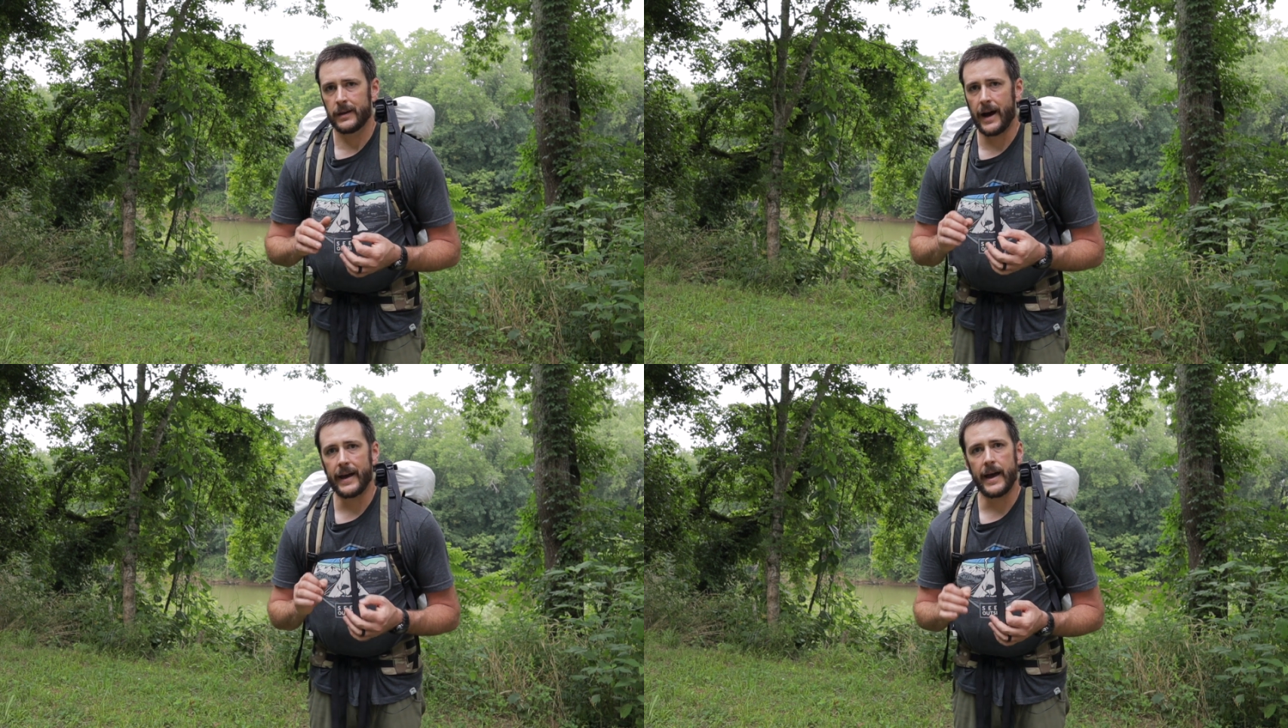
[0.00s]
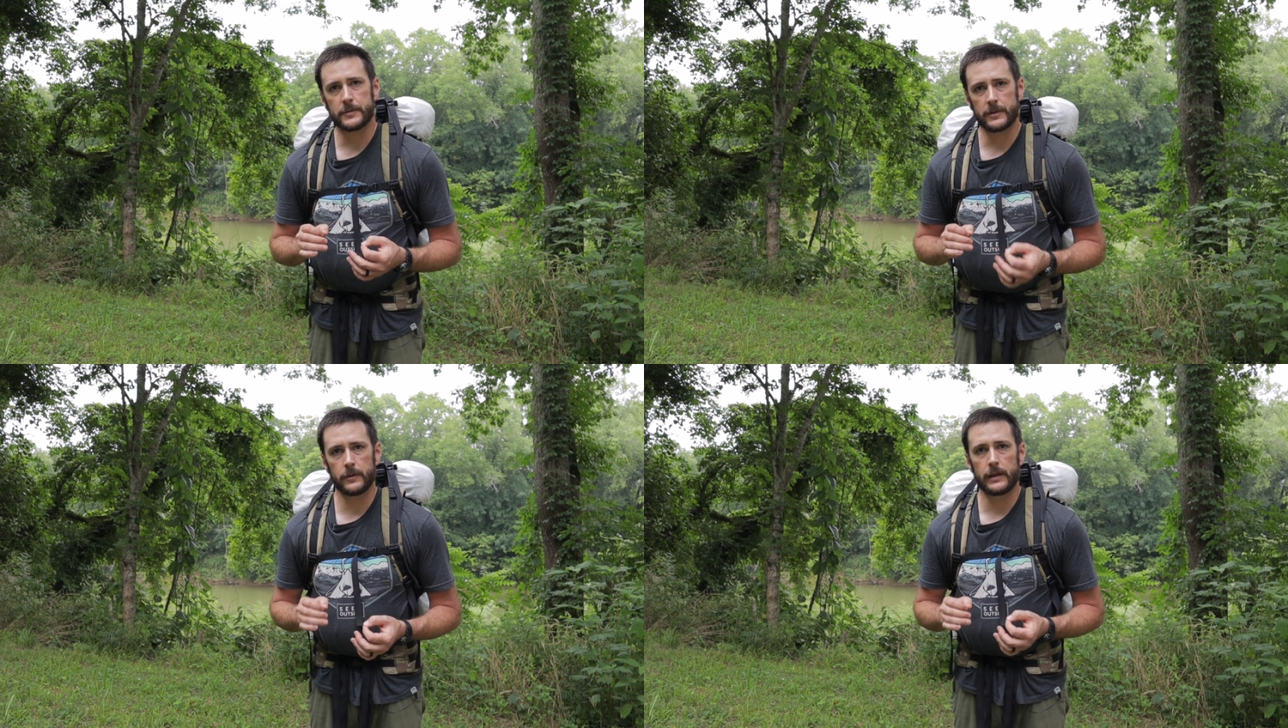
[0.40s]
I
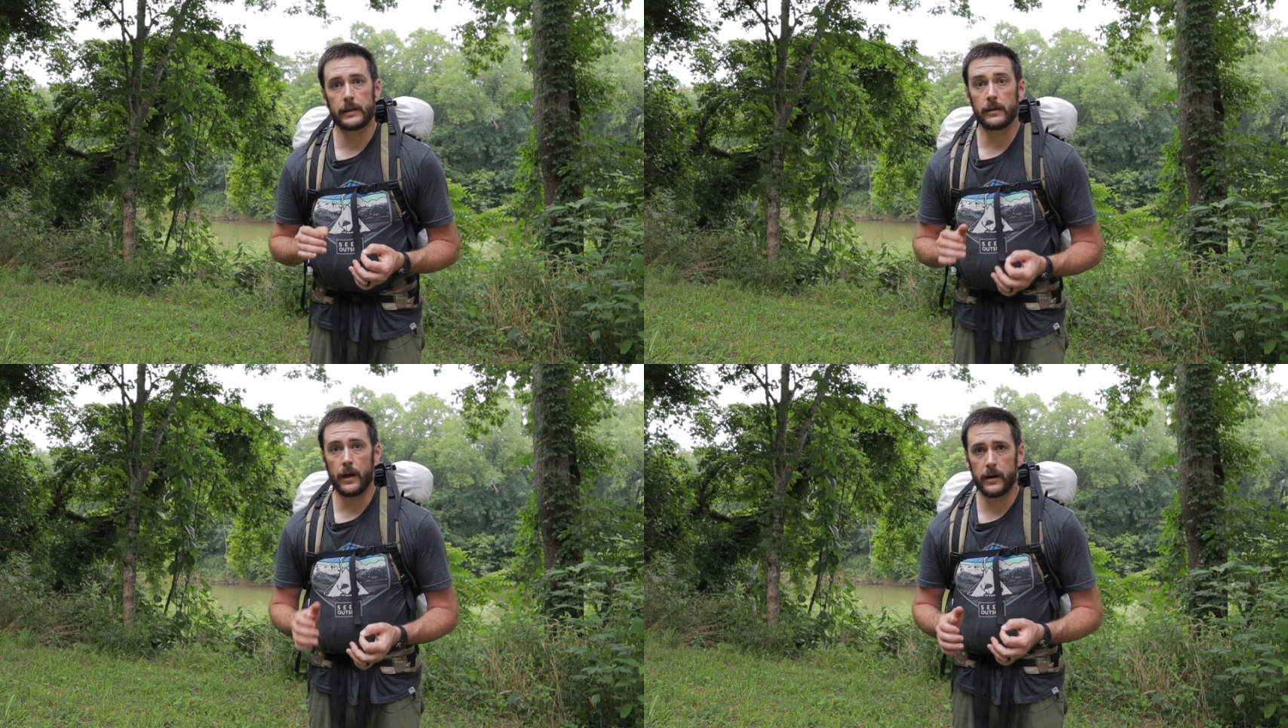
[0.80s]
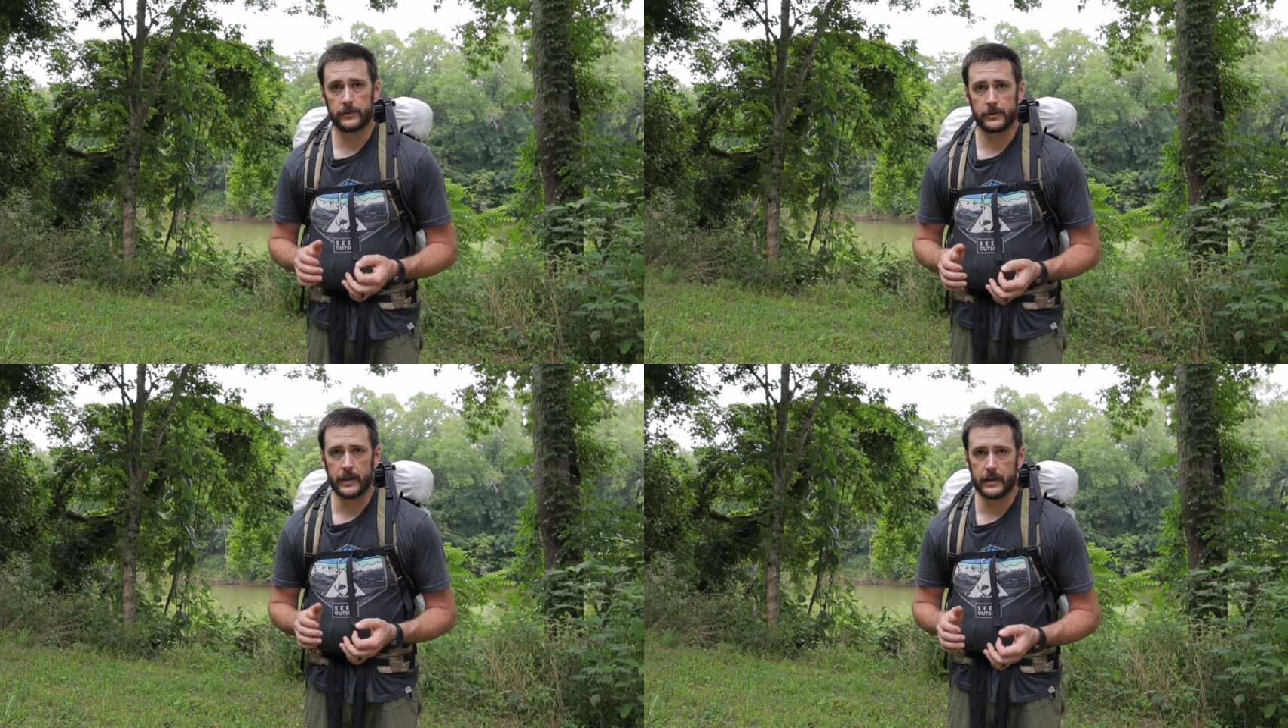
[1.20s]
absolutely
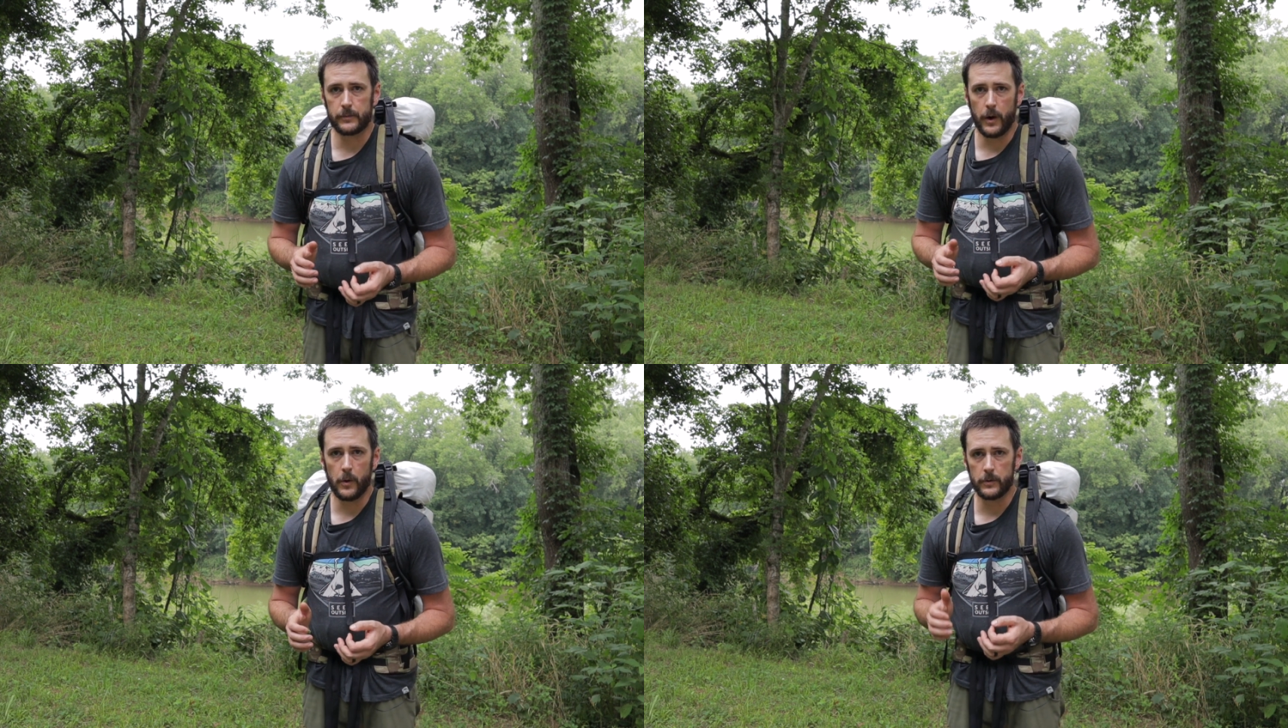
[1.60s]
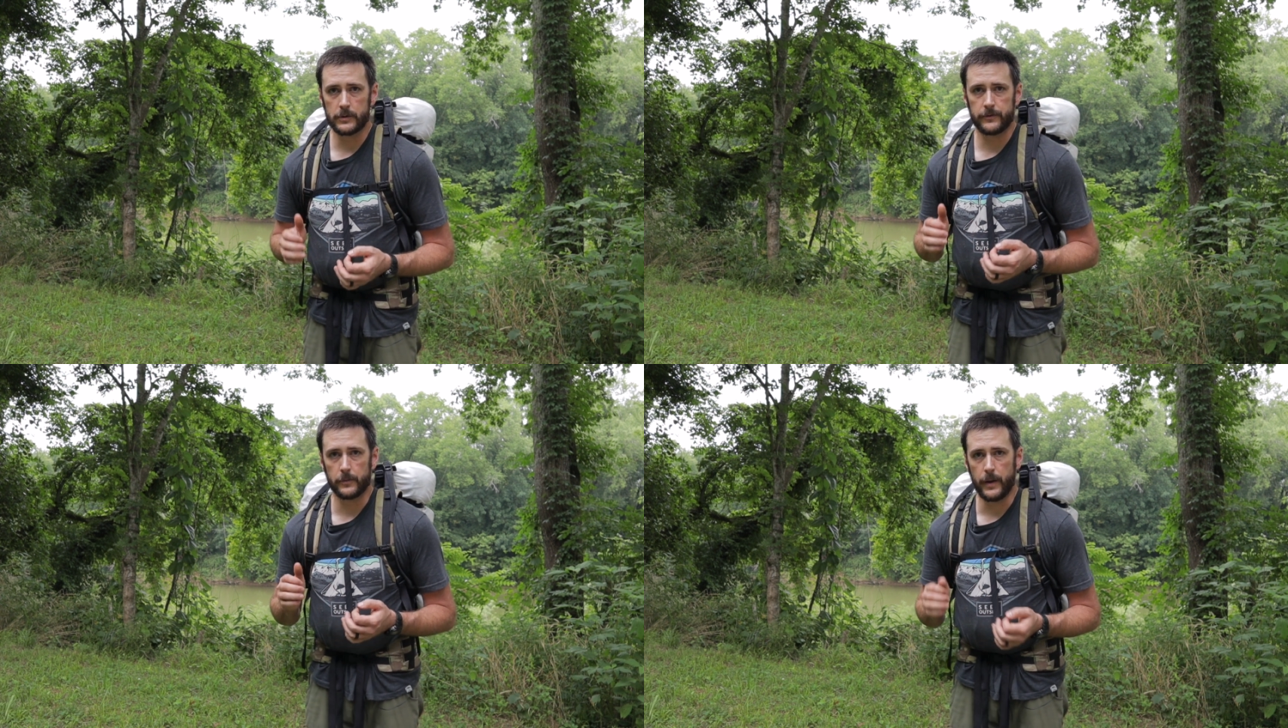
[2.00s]
love trekking
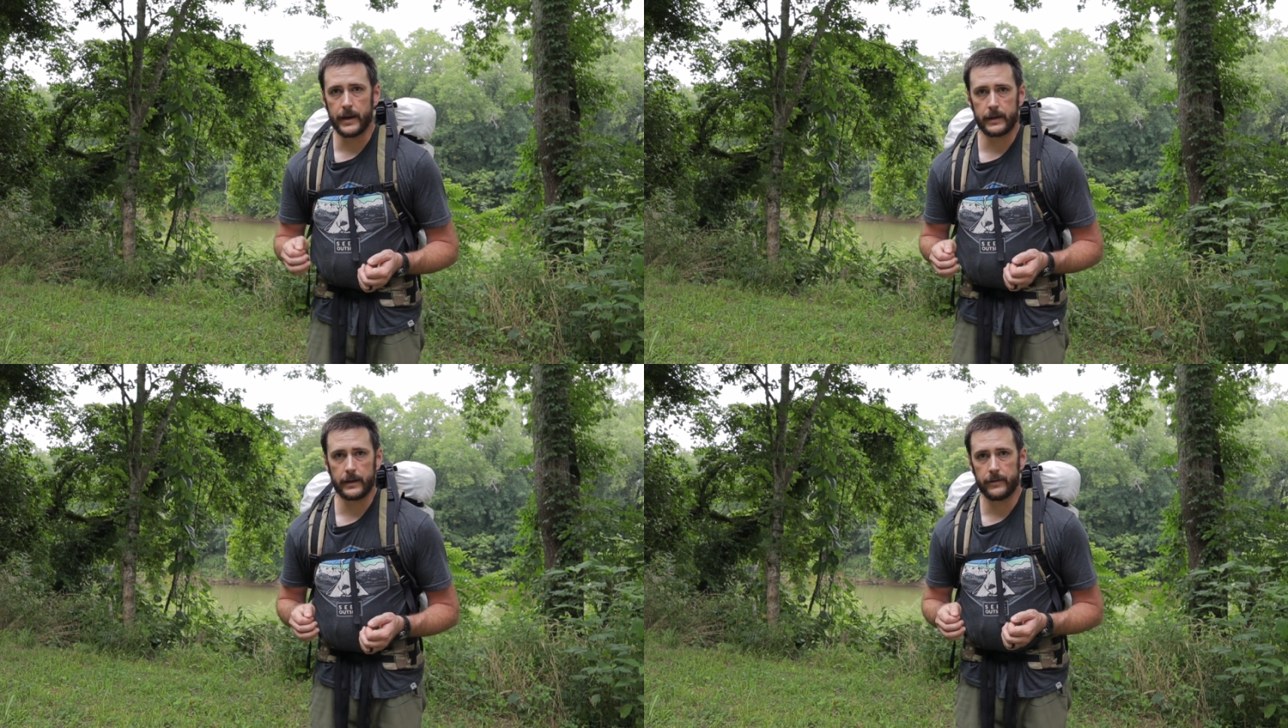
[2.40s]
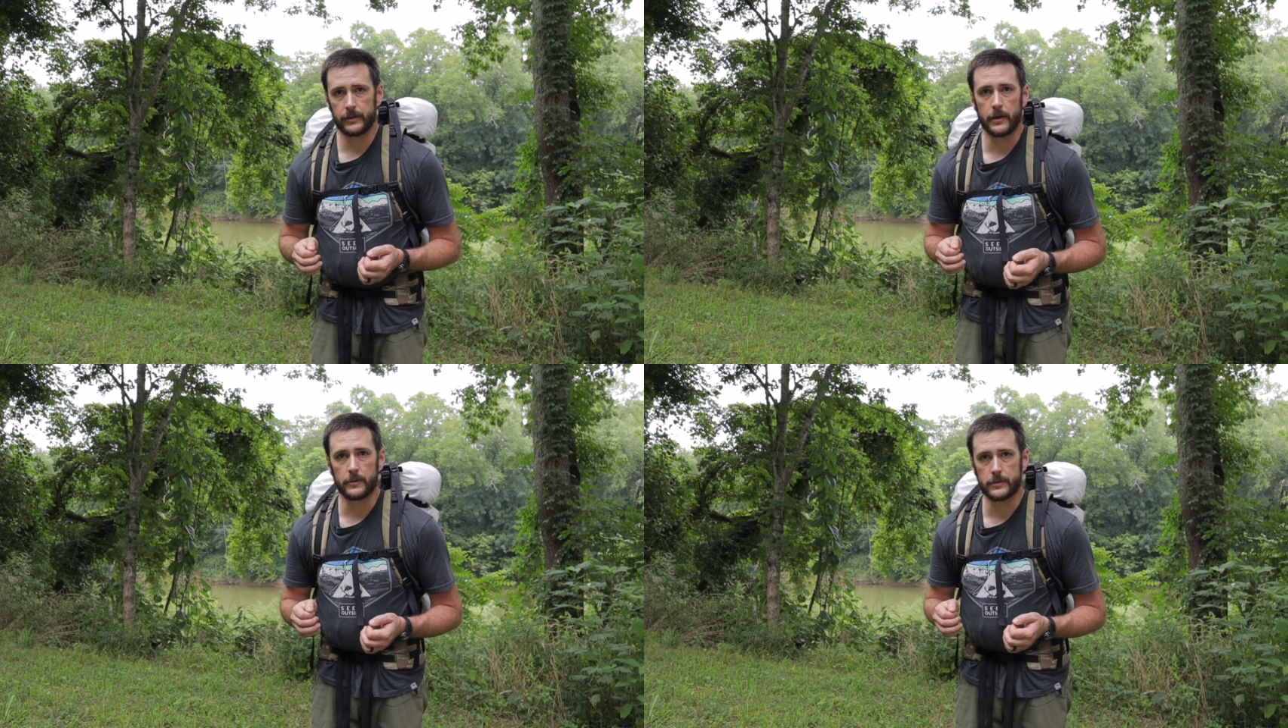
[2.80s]
poles for packing heavy
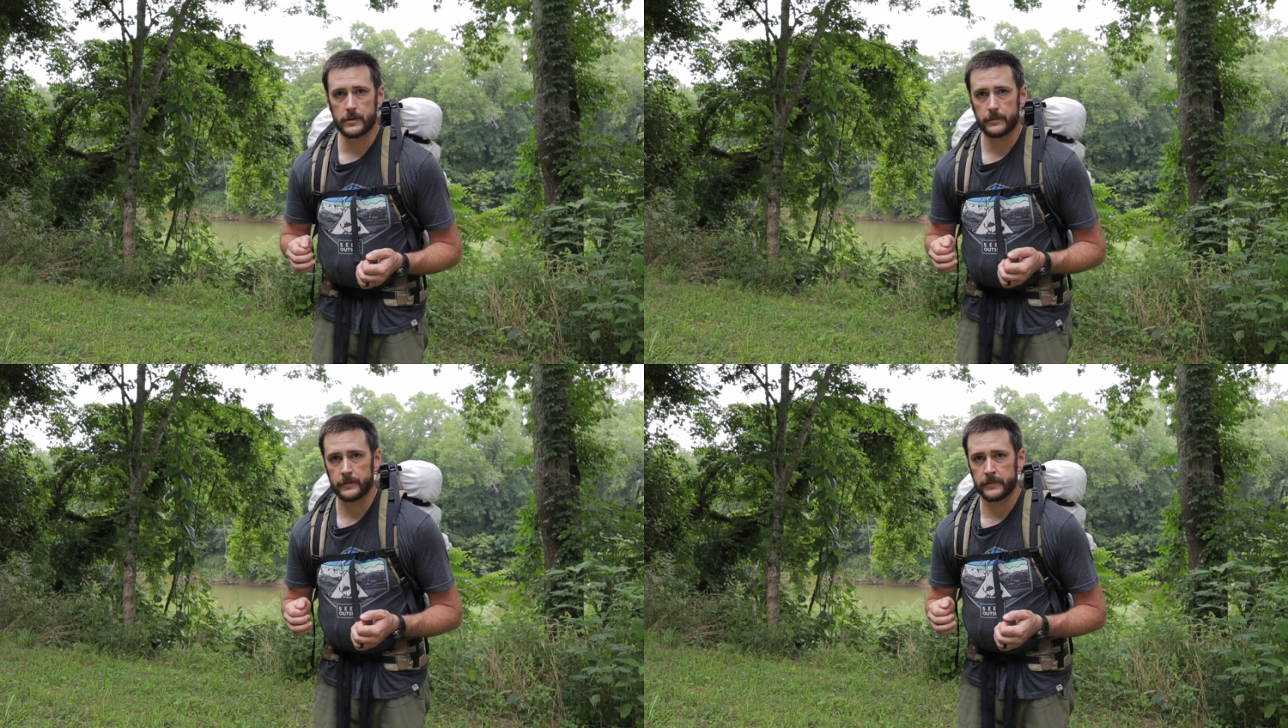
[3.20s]
loads